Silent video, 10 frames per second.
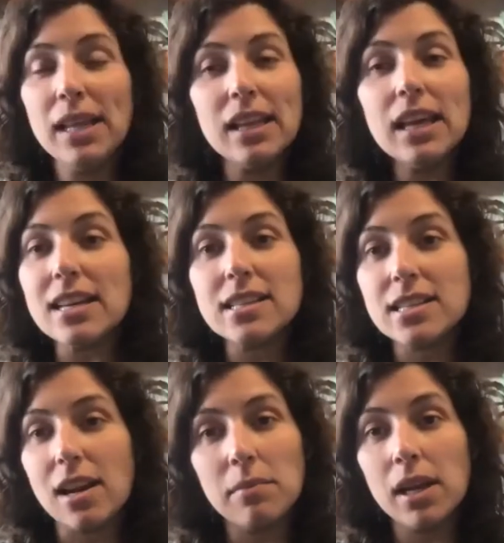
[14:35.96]

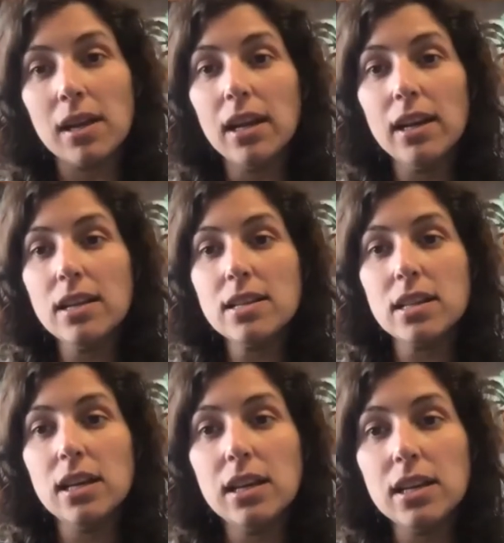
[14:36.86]
list. I mean, it is,
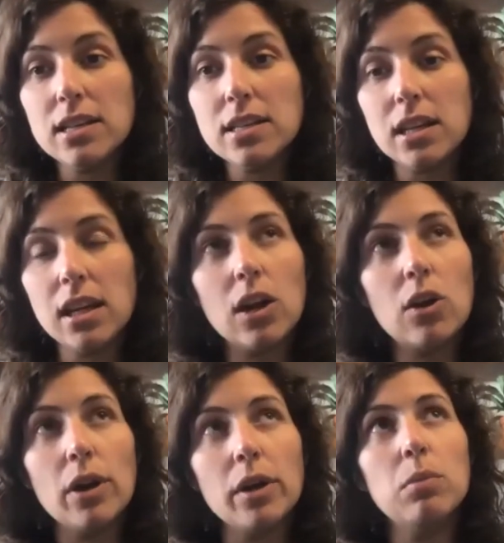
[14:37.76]
it is
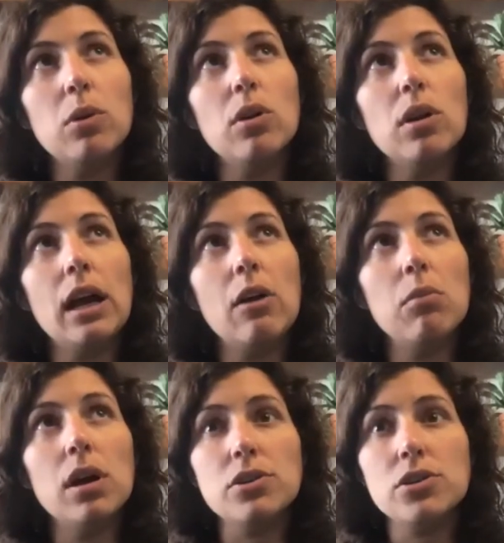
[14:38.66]
incredible how
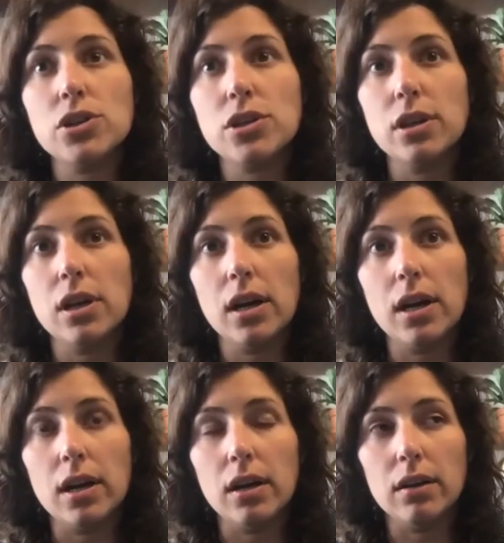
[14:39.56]
much
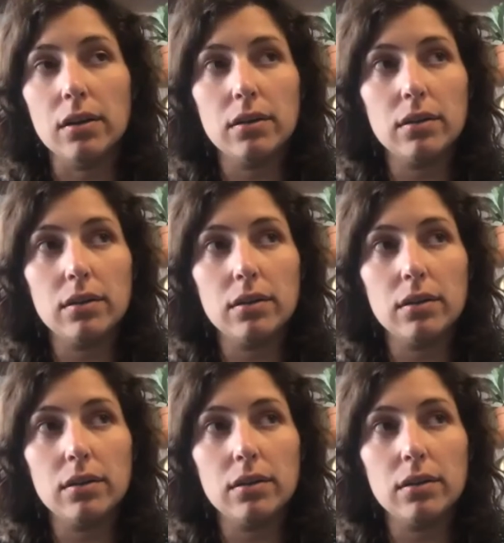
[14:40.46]
uh,